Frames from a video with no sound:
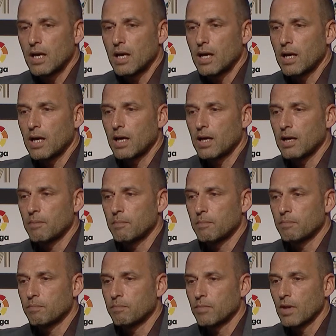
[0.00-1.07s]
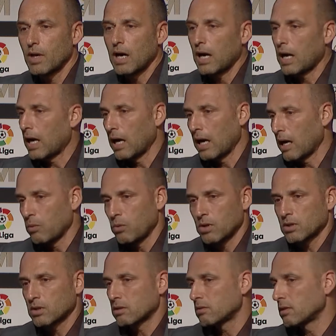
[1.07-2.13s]
um, I, I
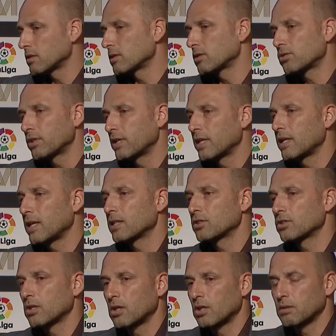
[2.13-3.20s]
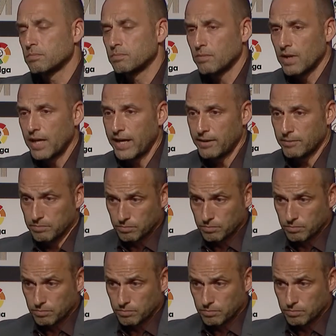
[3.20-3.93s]
walked across the street and I saw, hey,